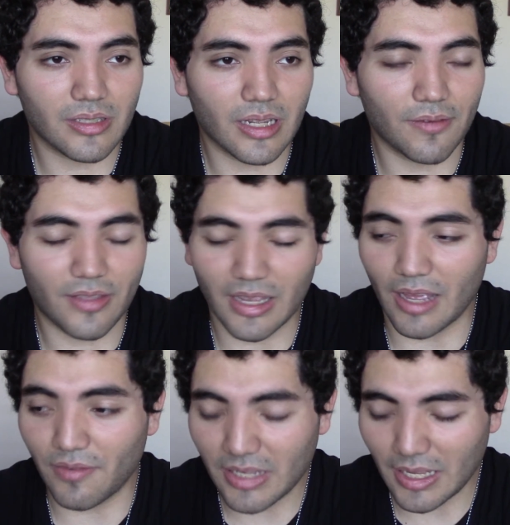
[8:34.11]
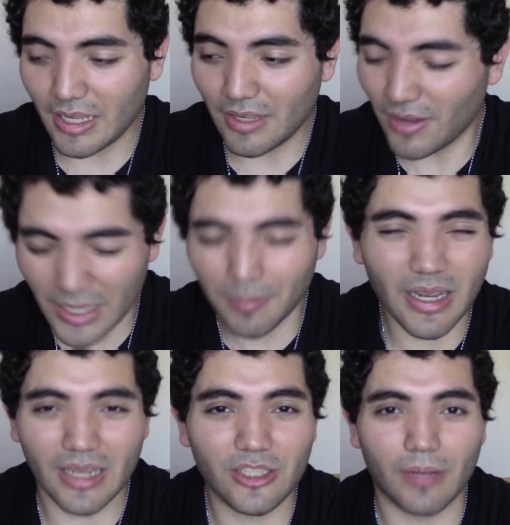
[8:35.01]
if I keep
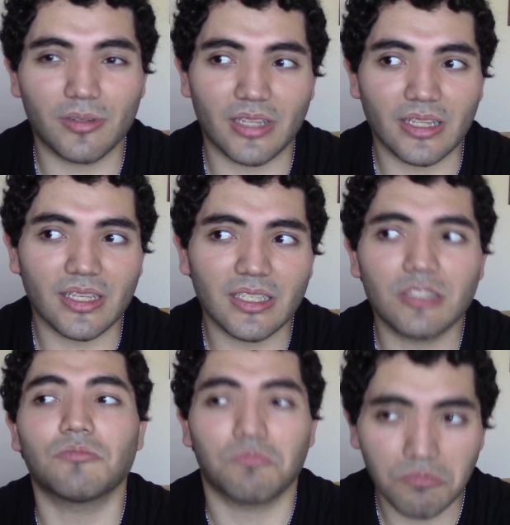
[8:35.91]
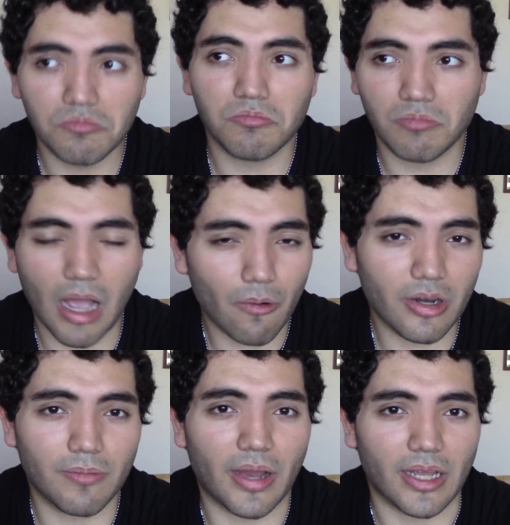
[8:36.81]
getting chapters like this, I
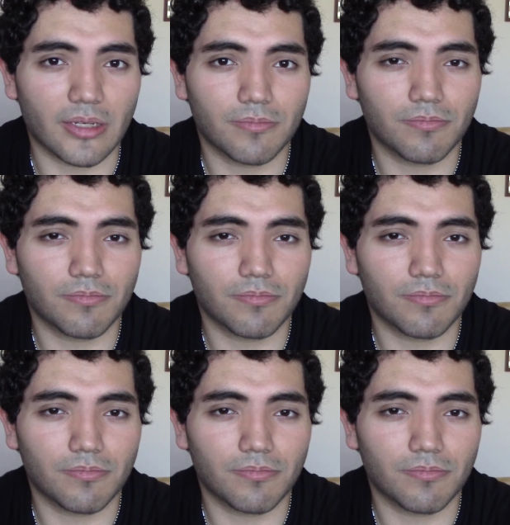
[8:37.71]
wouldn't mind.